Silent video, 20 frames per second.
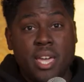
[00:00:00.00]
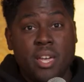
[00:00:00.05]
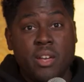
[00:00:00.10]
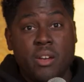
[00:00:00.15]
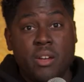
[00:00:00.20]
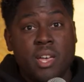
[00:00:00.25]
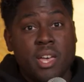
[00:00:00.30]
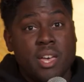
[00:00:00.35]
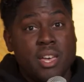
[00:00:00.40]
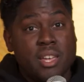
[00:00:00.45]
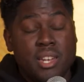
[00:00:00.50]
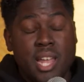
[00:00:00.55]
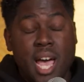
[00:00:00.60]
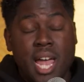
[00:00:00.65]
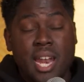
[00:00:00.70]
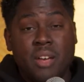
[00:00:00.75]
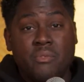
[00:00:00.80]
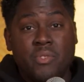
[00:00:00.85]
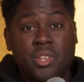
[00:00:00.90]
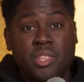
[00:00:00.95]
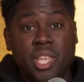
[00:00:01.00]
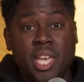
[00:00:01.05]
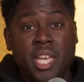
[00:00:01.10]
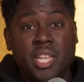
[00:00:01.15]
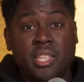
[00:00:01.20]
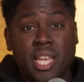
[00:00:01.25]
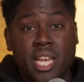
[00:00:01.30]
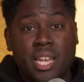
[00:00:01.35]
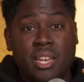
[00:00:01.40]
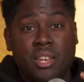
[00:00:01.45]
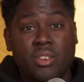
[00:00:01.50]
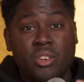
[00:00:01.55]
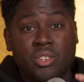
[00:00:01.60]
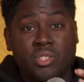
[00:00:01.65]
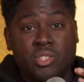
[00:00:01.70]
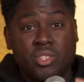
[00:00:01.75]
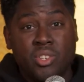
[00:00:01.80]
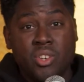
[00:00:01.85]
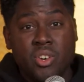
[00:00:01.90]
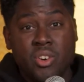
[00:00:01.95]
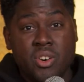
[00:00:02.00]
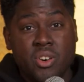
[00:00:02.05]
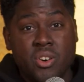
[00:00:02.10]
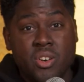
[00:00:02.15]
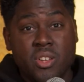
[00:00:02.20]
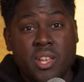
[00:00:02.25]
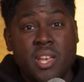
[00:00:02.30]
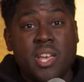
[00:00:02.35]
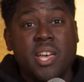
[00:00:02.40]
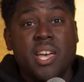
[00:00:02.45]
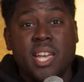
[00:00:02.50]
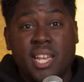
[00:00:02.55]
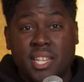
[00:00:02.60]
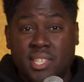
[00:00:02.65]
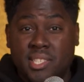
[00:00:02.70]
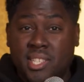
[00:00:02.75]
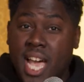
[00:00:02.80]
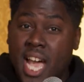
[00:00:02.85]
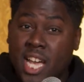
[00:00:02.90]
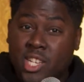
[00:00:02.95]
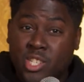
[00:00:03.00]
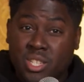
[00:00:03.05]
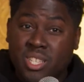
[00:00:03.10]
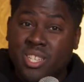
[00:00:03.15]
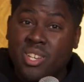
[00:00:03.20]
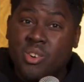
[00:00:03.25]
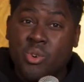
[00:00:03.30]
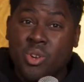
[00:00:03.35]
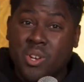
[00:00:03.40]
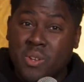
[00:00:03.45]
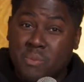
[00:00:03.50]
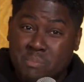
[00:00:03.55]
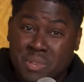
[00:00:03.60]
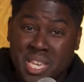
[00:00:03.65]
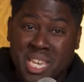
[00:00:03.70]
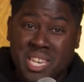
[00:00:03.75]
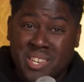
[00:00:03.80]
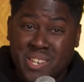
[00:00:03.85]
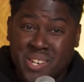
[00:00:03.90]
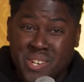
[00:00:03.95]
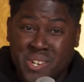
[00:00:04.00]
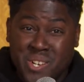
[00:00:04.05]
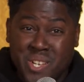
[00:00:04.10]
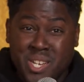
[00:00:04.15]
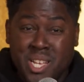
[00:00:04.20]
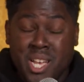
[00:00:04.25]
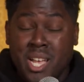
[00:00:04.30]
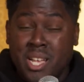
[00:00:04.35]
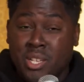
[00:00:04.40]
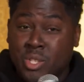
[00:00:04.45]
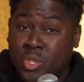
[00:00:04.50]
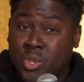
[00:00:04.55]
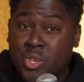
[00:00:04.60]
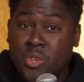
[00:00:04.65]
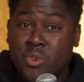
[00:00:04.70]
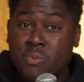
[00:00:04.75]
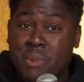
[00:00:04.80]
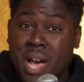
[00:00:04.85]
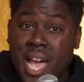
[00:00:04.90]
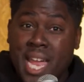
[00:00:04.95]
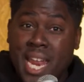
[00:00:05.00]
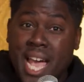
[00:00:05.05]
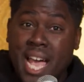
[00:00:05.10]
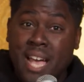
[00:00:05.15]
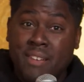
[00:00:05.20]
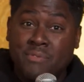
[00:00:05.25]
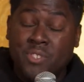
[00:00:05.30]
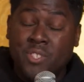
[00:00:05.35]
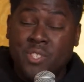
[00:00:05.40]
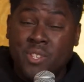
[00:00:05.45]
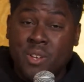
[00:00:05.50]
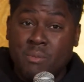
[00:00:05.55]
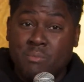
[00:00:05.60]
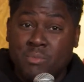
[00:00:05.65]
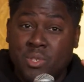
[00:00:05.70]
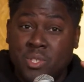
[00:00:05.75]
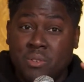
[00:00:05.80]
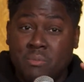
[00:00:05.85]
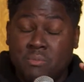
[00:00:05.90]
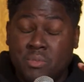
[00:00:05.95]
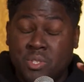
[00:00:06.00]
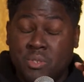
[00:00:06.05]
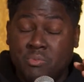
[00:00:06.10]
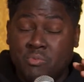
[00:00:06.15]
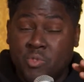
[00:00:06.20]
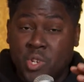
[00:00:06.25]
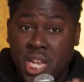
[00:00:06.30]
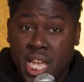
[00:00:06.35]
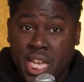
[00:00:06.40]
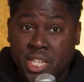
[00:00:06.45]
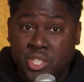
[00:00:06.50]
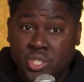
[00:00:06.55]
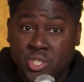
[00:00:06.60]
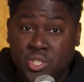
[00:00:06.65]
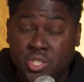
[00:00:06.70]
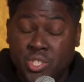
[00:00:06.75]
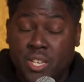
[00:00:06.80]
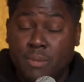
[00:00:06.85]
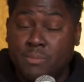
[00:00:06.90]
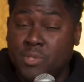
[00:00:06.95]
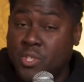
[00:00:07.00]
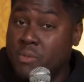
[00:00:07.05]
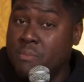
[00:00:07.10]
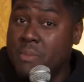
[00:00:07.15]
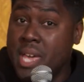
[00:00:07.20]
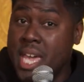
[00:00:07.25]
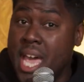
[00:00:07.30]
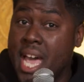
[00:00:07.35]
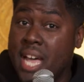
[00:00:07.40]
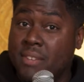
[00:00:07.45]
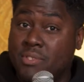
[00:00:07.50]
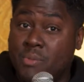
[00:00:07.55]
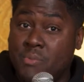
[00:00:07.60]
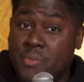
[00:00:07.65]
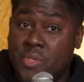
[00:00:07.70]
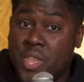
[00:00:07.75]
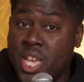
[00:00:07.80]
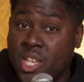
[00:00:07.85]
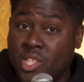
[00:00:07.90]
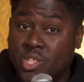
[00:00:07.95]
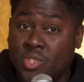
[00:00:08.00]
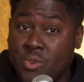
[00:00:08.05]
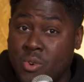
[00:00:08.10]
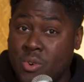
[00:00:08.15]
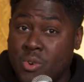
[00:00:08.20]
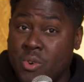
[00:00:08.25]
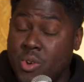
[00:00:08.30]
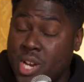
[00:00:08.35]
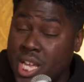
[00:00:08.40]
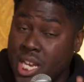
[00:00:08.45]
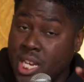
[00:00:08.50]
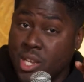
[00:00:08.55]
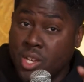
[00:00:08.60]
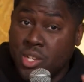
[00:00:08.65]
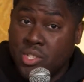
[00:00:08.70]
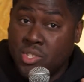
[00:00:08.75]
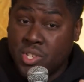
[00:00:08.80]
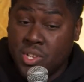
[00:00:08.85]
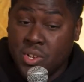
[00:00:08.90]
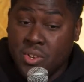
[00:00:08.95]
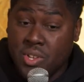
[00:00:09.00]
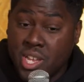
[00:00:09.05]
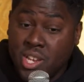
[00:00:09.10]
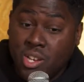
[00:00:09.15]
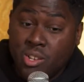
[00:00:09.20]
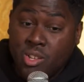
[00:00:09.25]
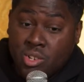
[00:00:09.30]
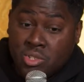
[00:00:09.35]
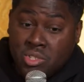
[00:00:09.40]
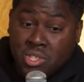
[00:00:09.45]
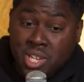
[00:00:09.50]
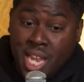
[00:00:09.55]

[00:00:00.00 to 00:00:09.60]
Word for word: here. Not everything that looks good is actually going to be good. So you might have some some some relationships. You may have some things going on. It looks good. It looks